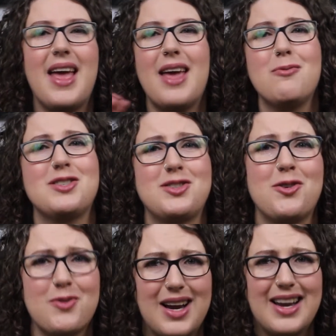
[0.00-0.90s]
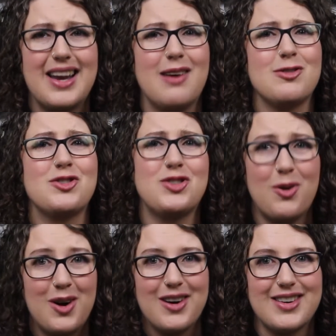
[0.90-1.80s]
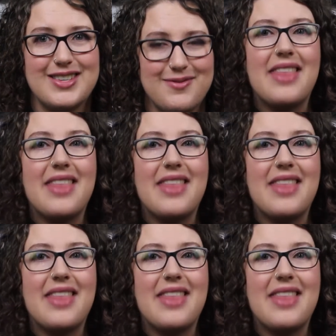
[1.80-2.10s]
it was so great and I was so hooked.